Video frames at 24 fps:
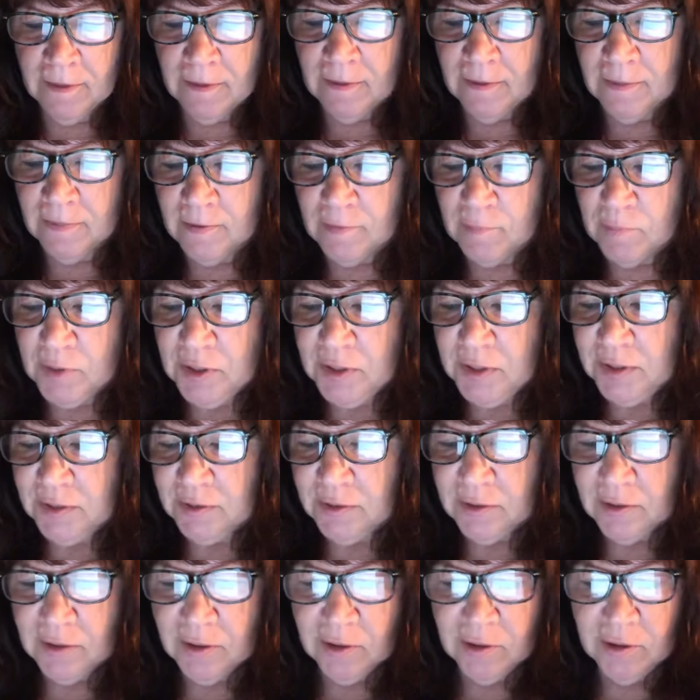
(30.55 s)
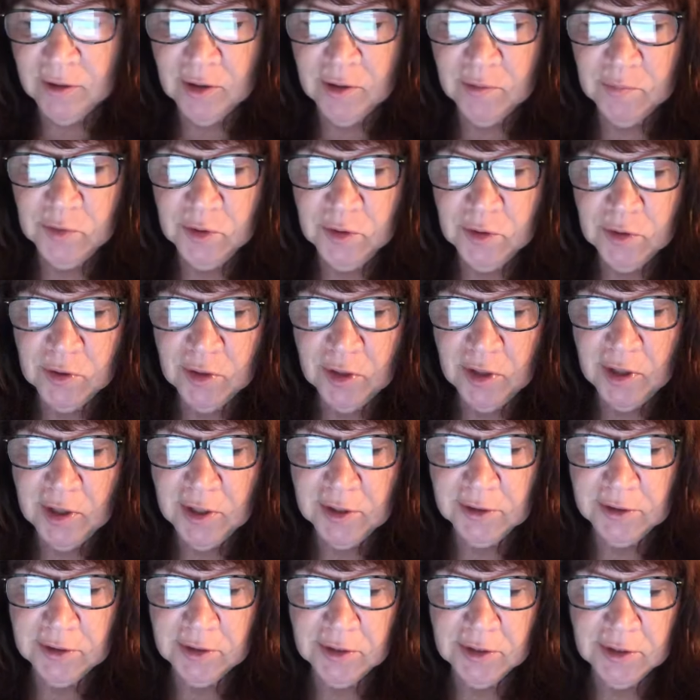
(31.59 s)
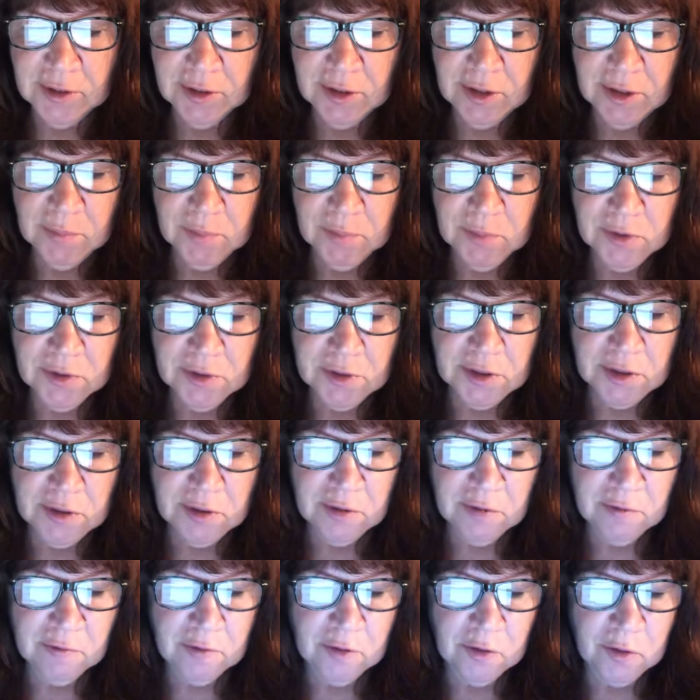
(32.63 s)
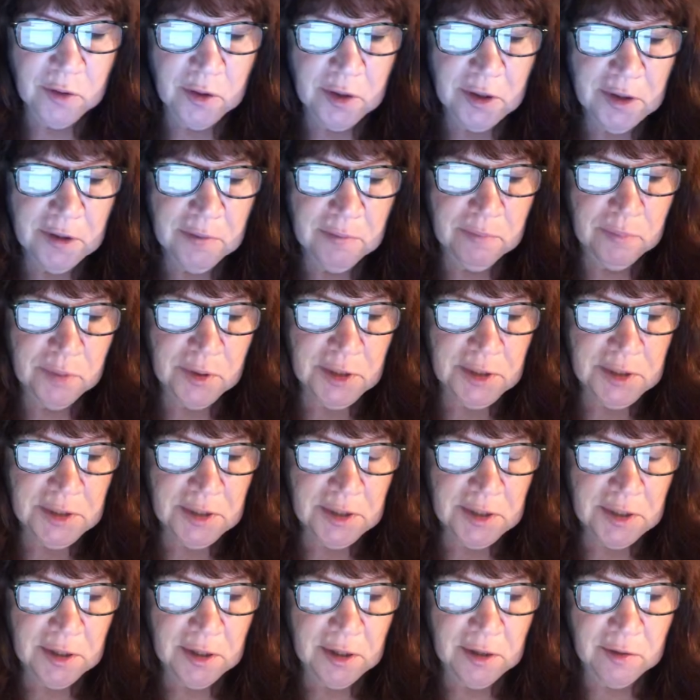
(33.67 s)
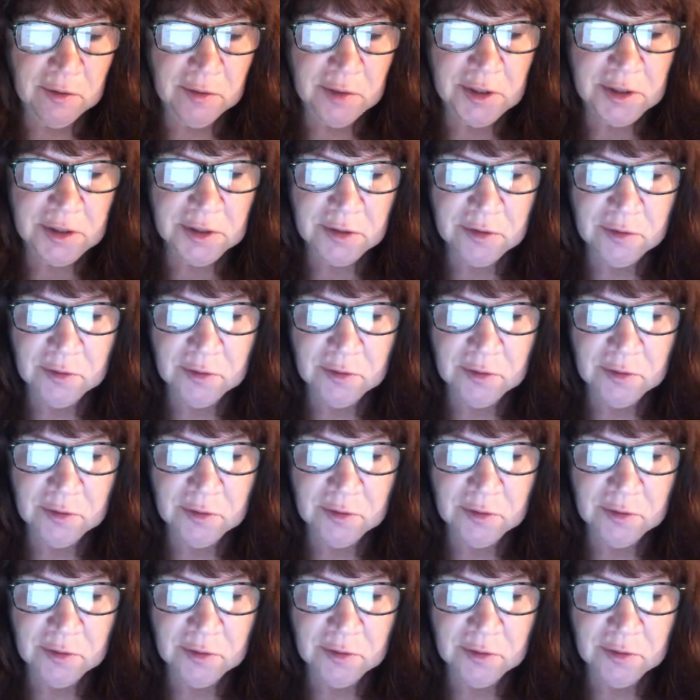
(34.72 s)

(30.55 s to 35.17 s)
In the meantime, you're likely to keep yourself quite busy, Aries.